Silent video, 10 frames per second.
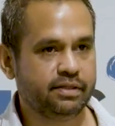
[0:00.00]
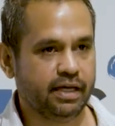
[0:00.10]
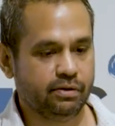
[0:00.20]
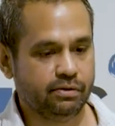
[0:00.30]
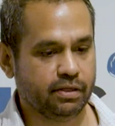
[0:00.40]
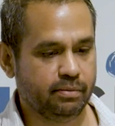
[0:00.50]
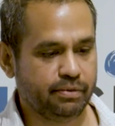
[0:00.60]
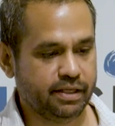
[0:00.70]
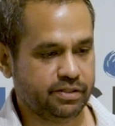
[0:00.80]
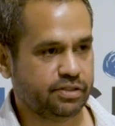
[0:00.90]
that all got
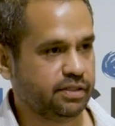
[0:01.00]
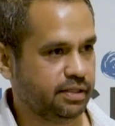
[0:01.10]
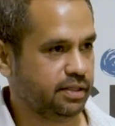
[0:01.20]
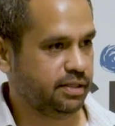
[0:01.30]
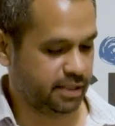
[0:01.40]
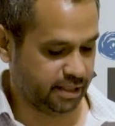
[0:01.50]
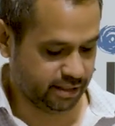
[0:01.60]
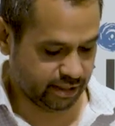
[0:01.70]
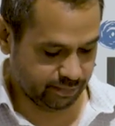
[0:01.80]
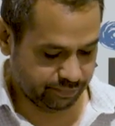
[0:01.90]
breached, and then he
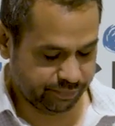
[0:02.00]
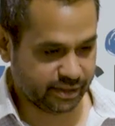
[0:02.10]
ended up